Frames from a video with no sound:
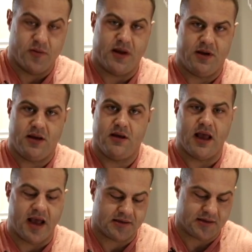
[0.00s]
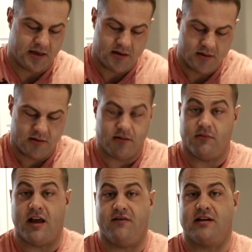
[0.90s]
You may be asking,
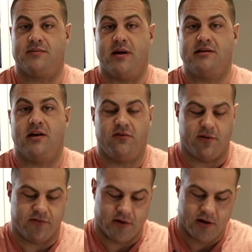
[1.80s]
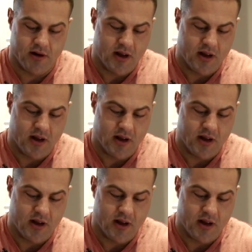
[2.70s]
and I've asked myself before.